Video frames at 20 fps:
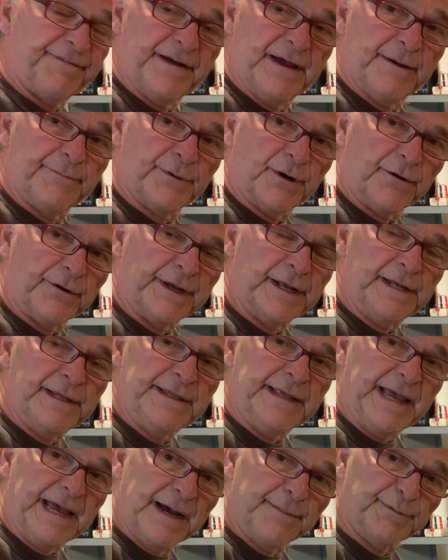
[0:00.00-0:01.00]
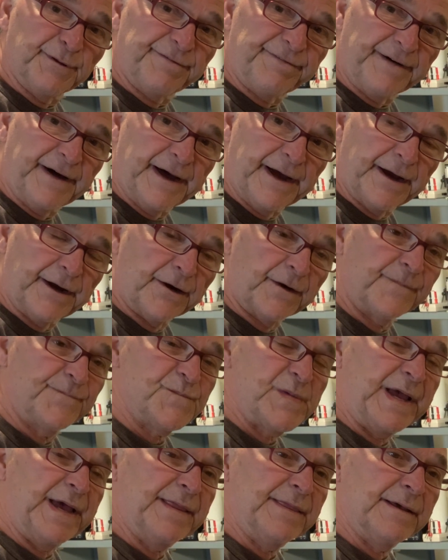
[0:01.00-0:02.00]
amp, or getting the amplifier
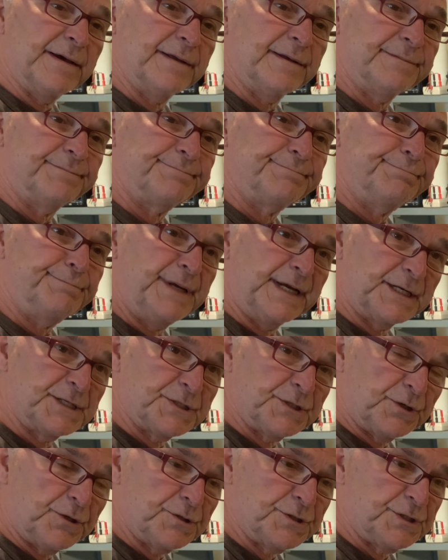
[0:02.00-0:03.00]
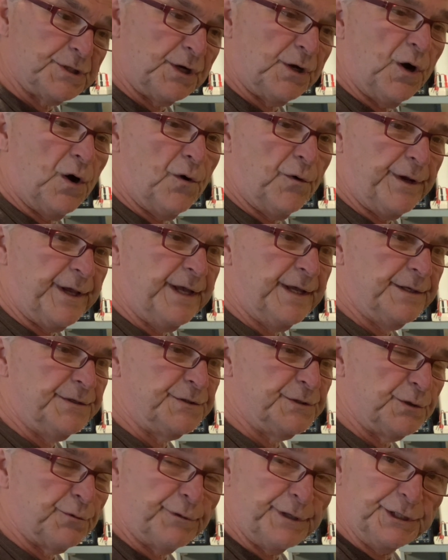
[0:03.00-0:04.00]
and the mixers to go
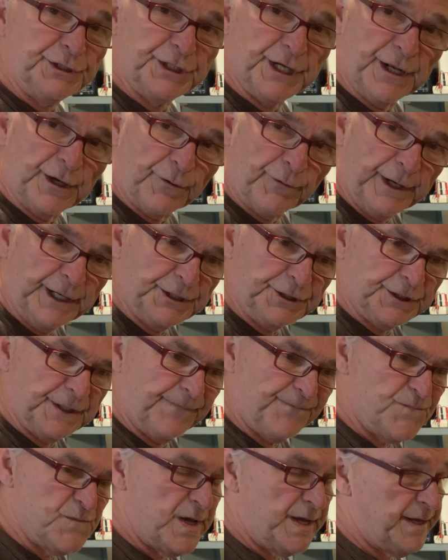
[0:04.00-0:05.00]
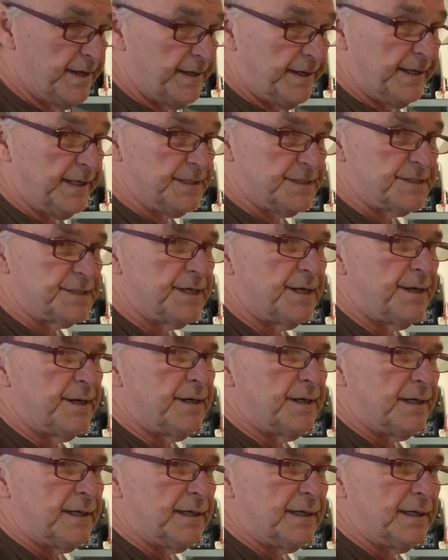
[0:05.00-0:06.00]
into regeneration. It's
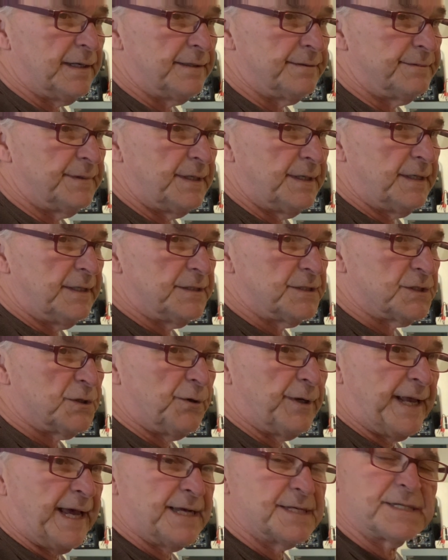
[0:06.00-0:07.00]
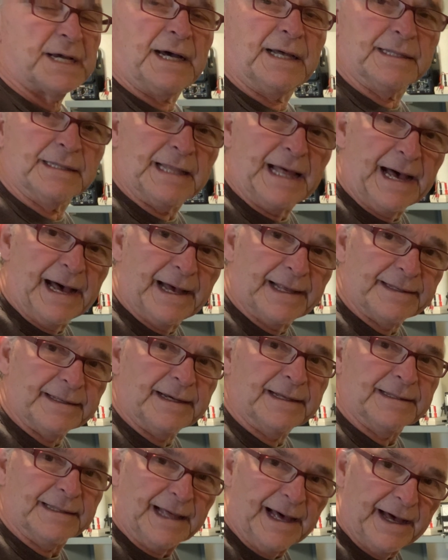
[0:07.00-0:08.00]
so it has a lot
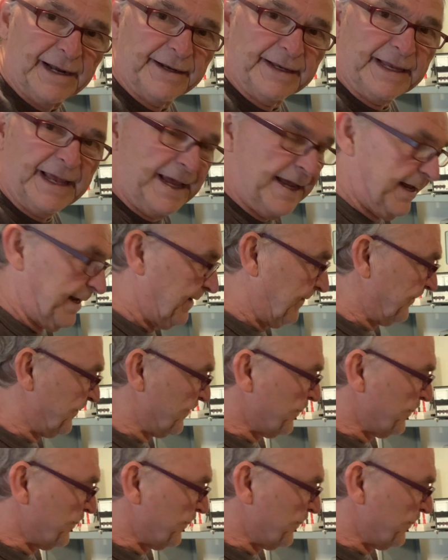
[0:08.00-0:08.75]
of gain.